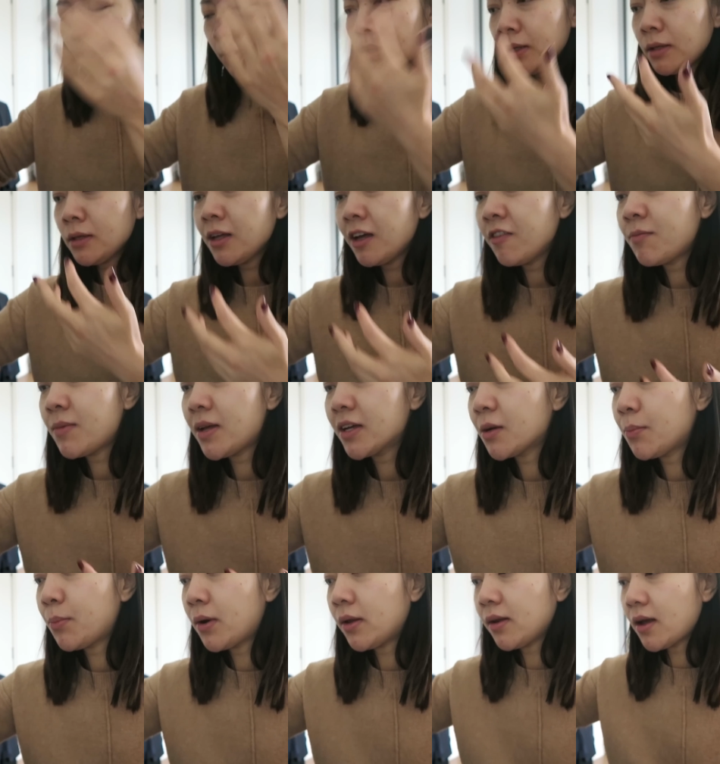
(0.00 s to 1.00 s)
when I don't have
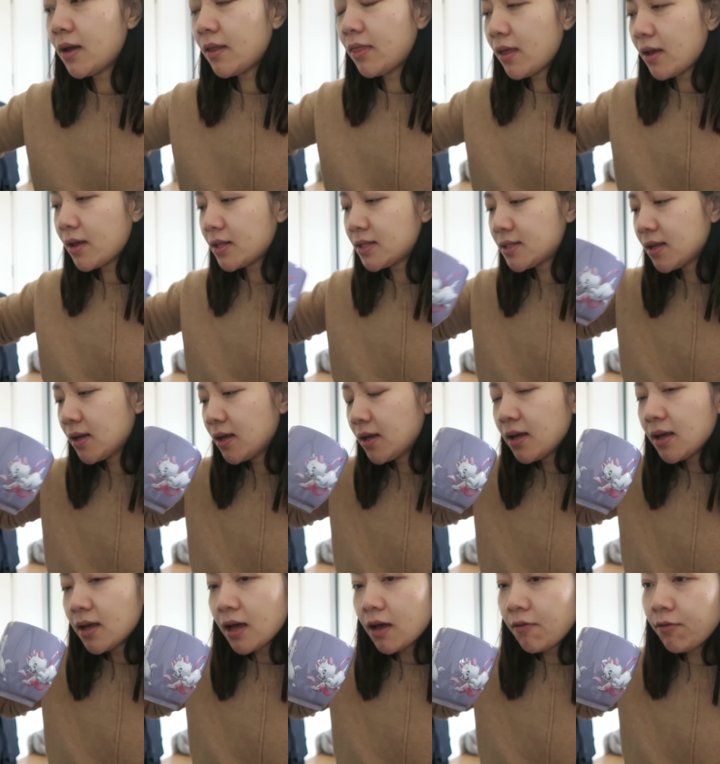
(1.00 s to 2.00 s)
makeup on like this,
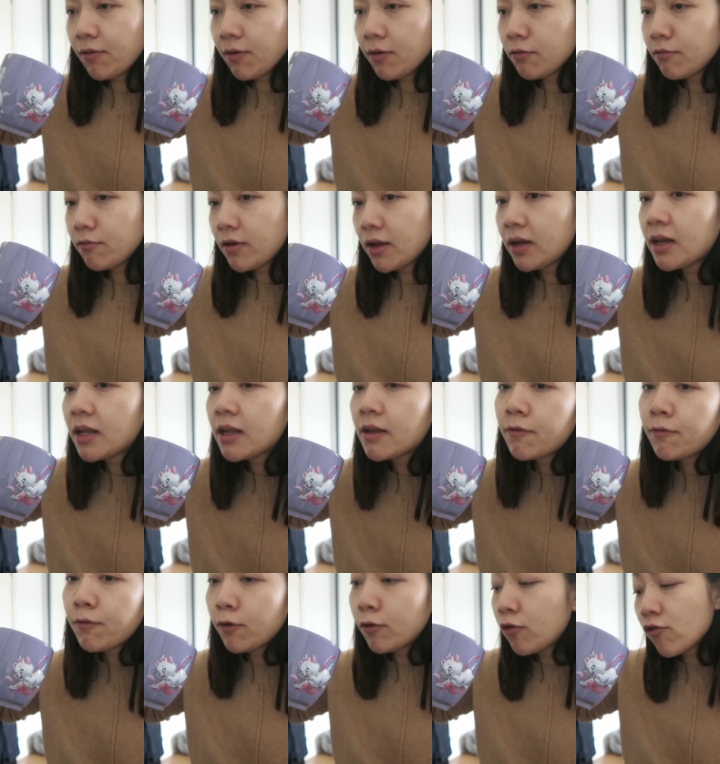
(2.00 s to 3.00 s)
I feel really
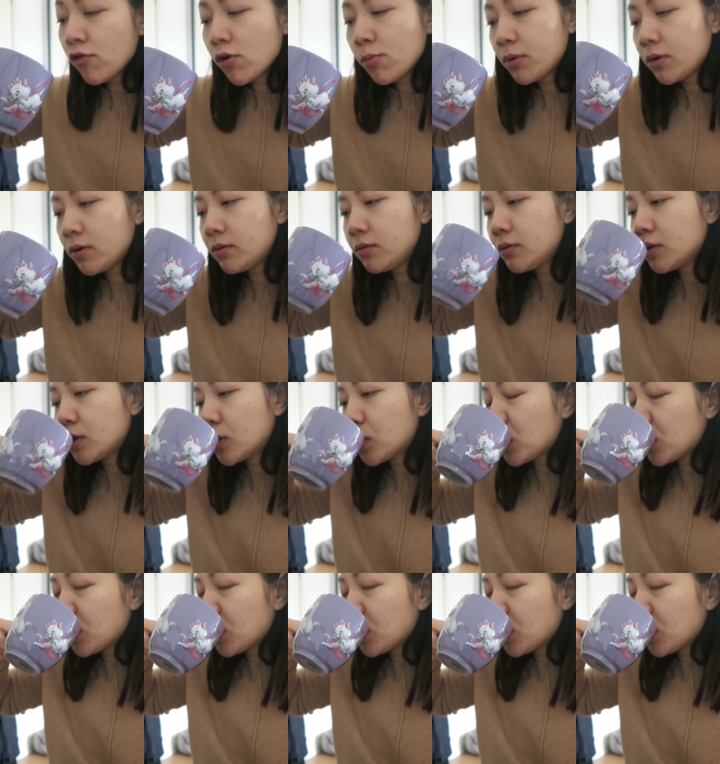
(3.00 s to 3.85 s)
vulnerable.